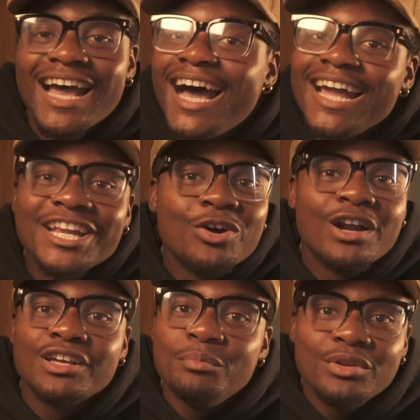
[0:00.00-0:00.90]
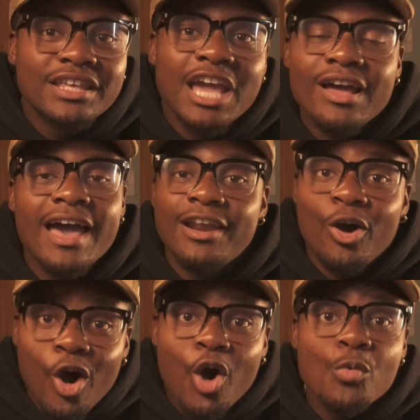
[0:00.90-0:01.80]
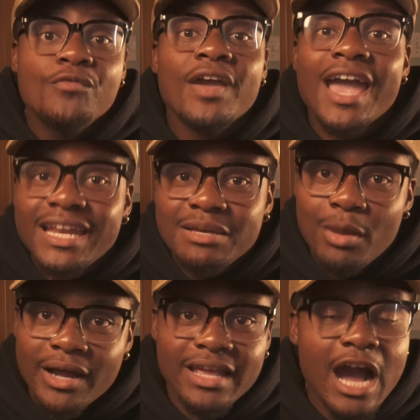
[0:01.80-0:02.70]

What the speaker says: I didn't know how to communicate at all with anybody.